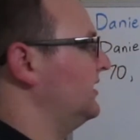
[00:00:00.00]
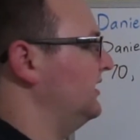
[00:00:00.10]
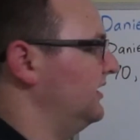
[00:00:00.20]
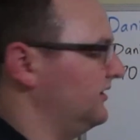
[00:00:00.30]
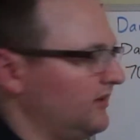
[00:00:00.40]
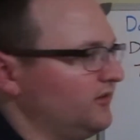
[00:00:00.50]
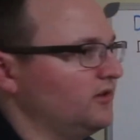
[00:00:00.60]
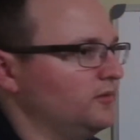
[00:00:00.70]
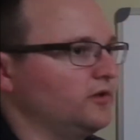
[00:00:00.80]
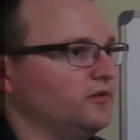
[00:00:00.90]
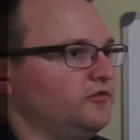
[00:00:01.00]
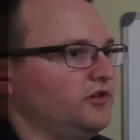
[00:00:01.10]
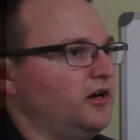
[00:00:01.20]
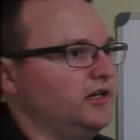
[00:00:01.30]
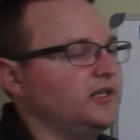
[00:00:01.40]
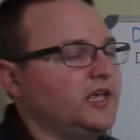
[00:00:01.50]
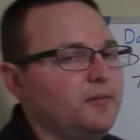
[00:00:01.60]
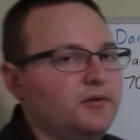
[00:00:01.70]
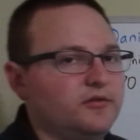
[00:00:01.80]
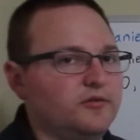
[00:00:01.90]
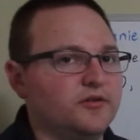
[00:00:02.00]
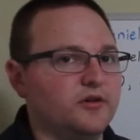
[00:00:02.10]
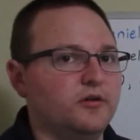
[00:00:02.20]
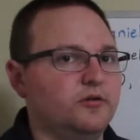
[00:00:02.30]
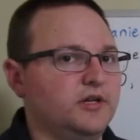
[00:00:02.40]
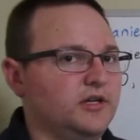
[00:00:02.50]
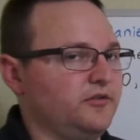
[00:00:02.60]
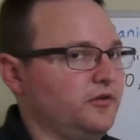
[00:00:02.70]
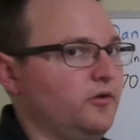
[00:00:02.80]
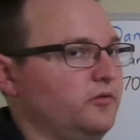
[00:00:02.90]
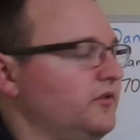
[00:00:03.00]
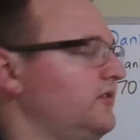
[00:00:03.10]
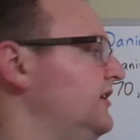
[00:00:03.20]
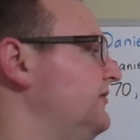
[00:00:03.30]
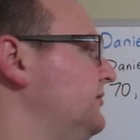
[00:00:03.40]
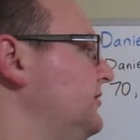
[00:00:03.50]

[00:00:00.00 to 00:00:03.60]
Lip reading: And it says in the book of John, he came unto his own, and his own received him